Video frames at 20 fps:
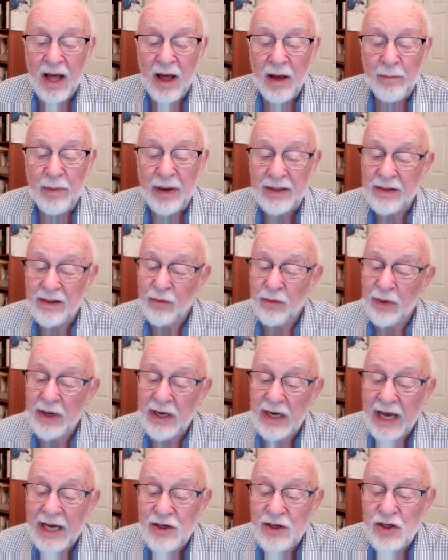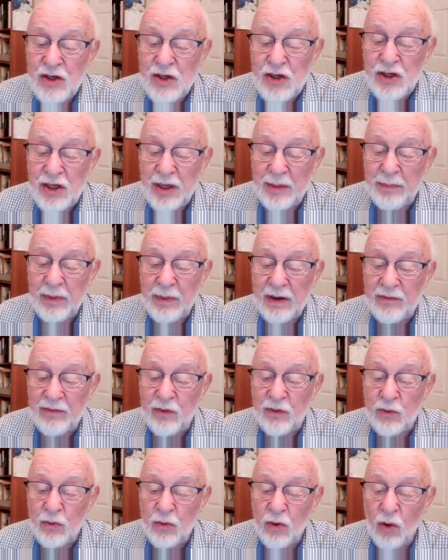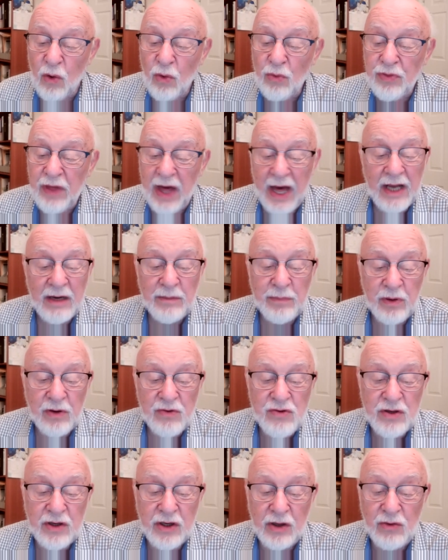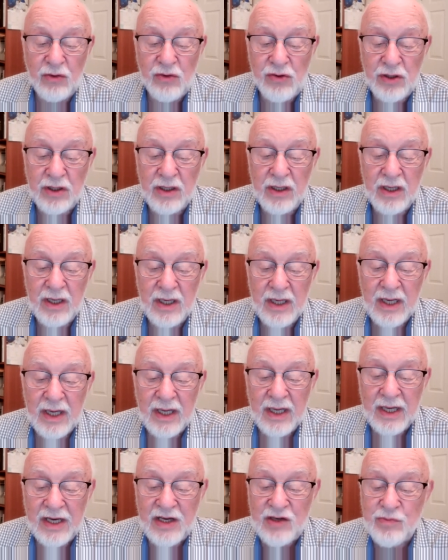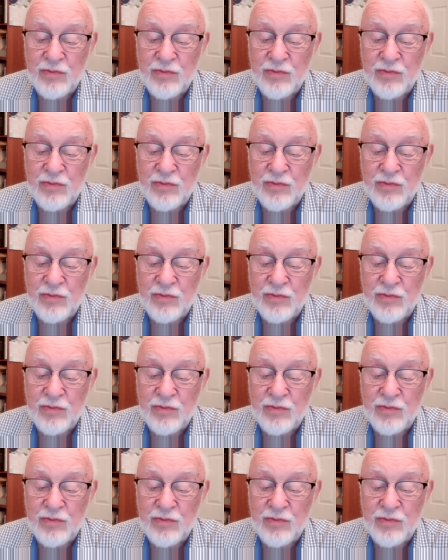But the relationship of growth and persecution is